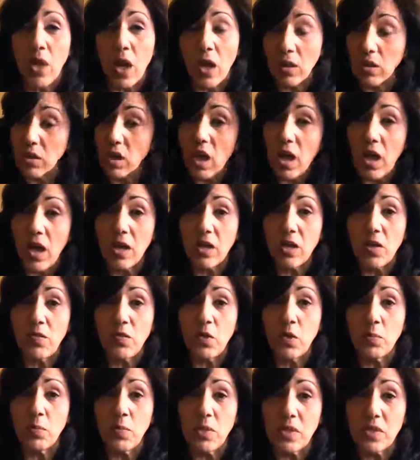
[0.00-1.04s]
log of
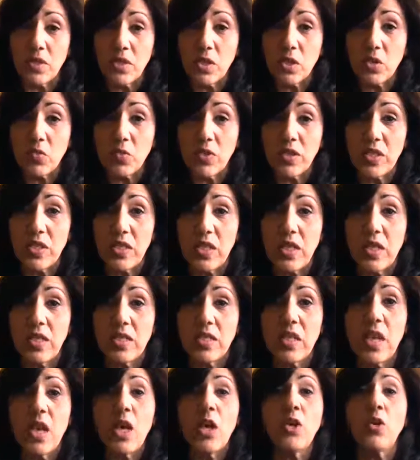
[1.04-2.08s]
your business
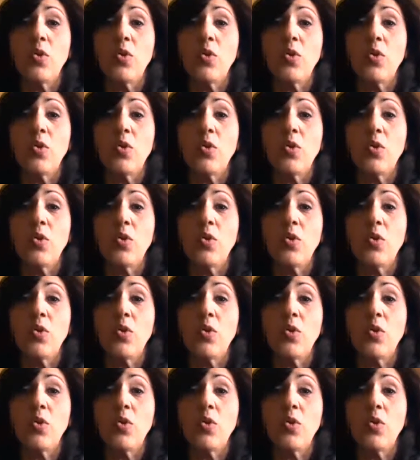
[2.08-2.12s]
receipts.